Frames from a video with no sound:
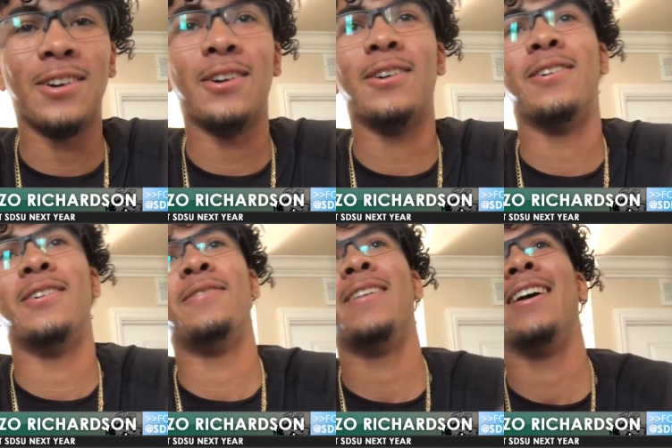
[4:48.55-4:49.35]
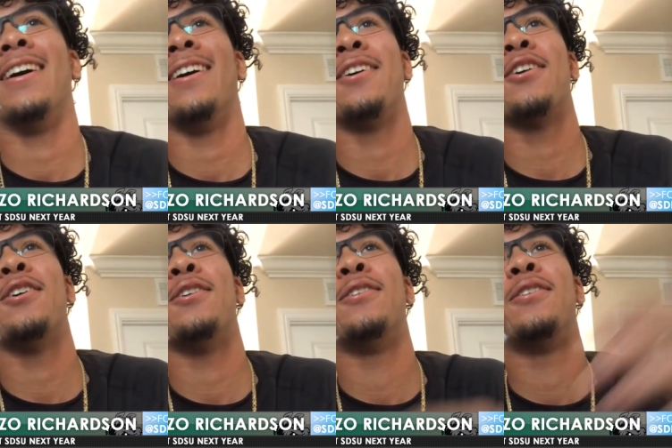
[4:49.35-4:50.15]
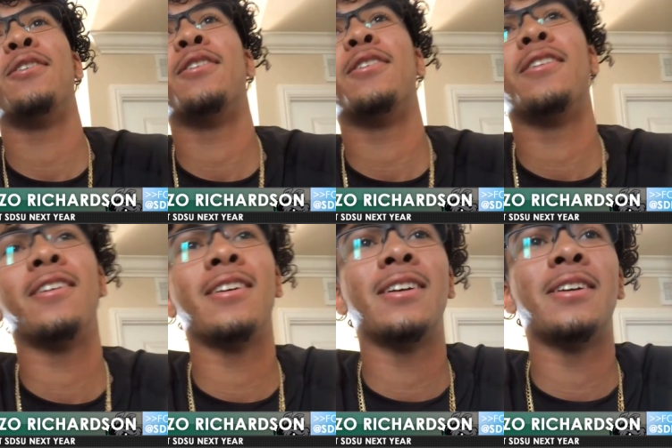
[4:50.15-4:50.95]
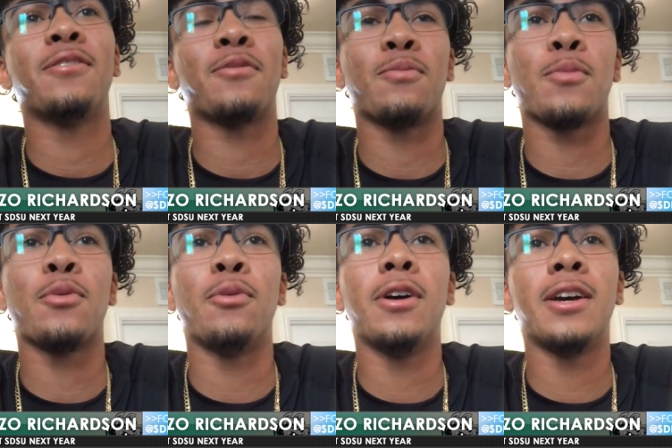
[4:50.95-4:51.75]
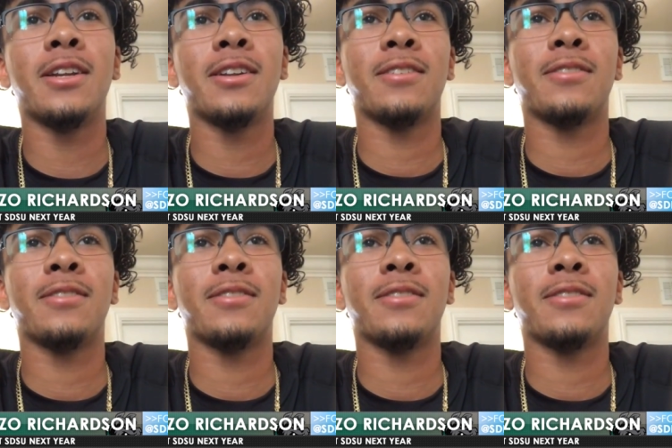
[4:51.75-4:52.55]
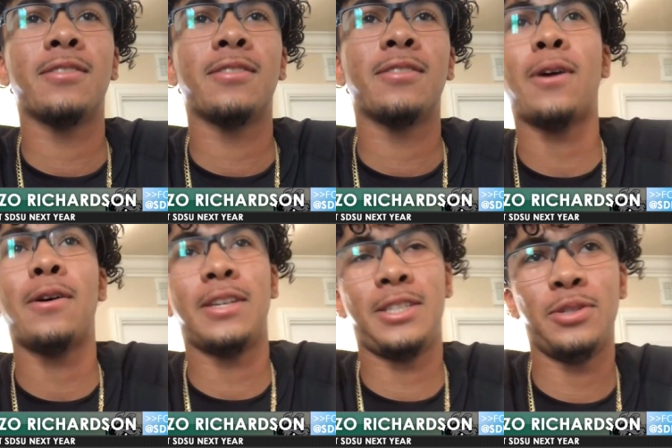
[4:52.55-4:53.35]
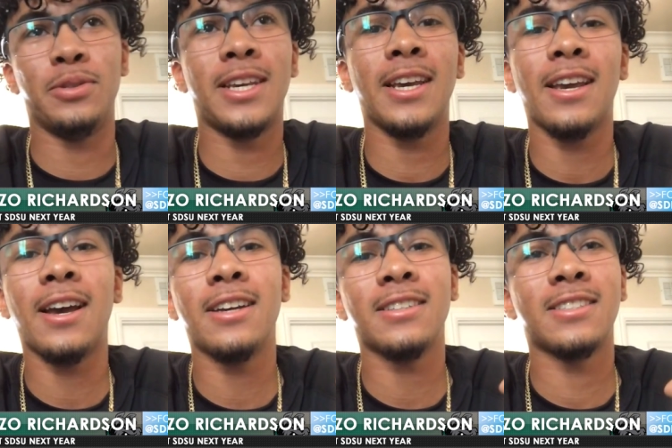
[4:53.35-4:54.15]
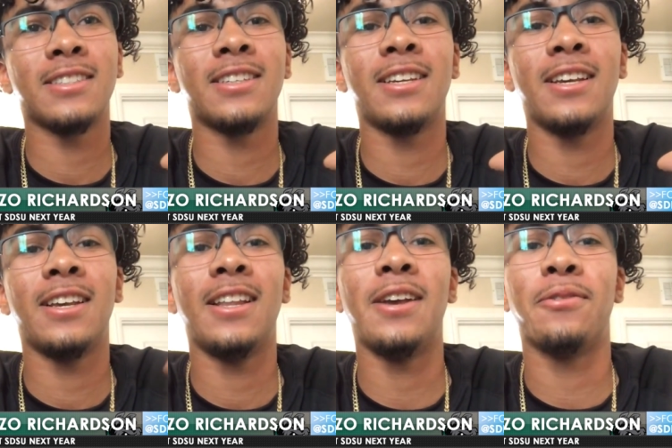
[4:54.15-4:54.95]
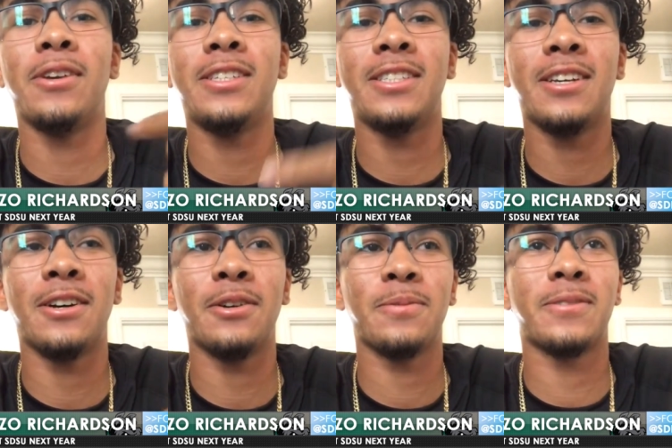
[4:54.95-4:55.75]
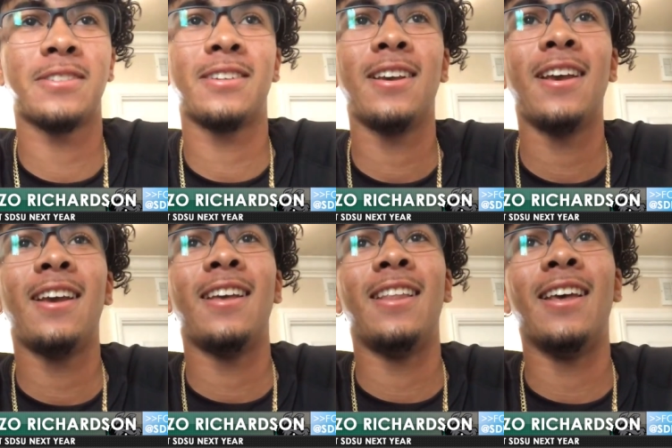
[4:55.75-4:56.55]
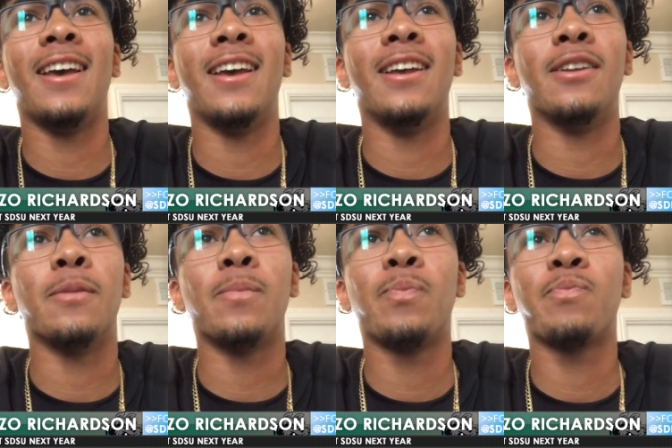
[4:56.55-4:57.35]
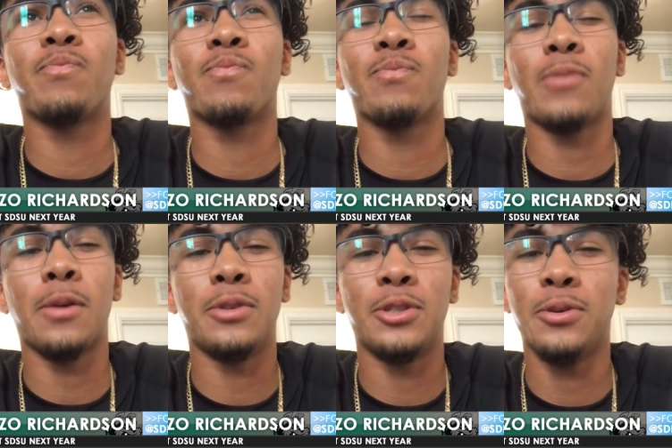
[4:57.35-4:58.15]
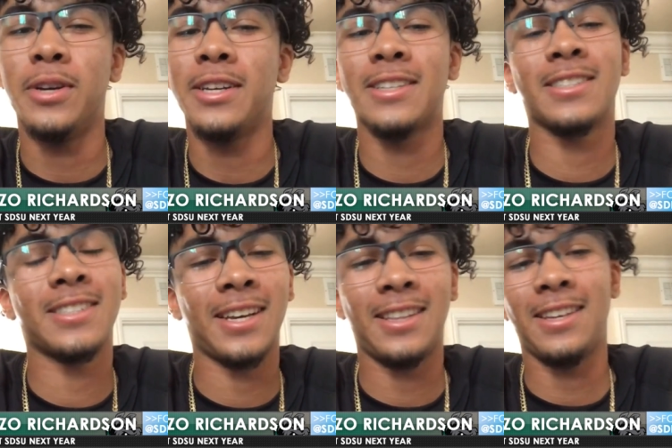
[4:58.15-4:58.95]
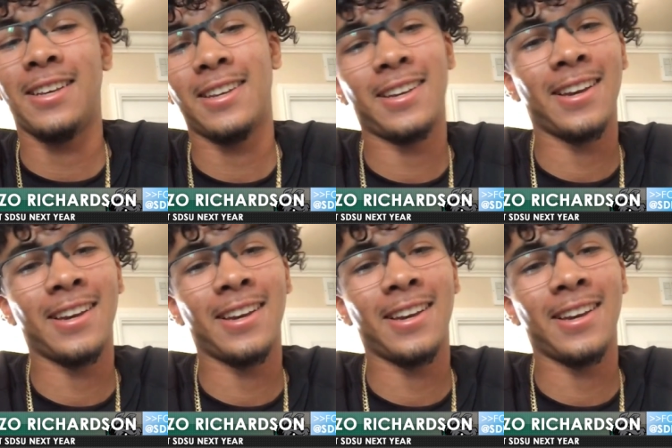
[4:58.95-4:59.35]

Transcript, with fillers: Oh, man. I'll go from number one for me. I'll probably choose Kit Kats, then Reese's Cups, then probably Twix. I think.